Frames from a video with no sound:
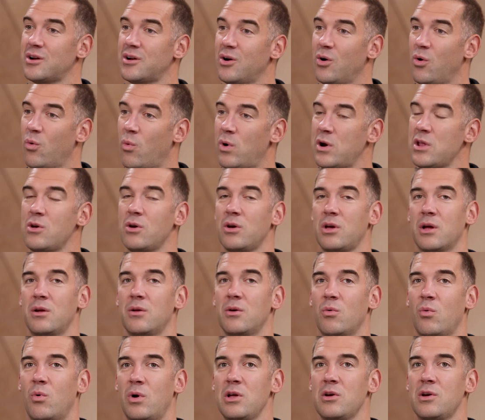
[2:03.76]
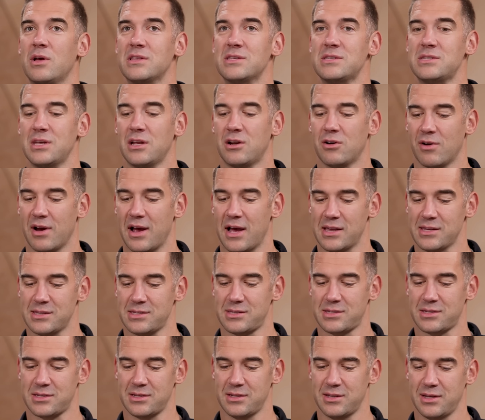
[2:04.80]
Diabetes. What do you what do you consider
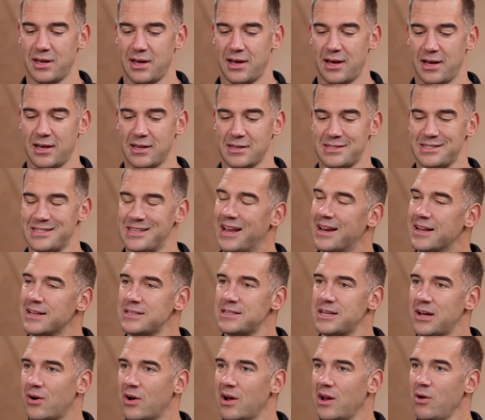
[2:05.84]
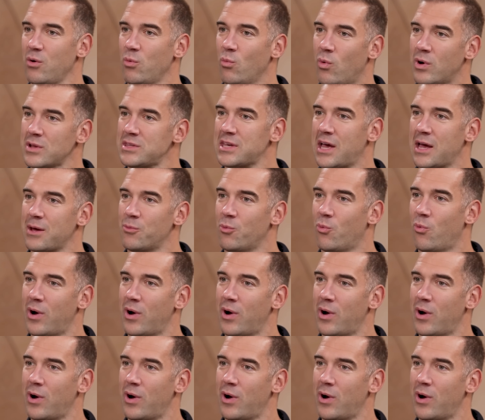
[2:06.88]
as uh, sedentary? What type?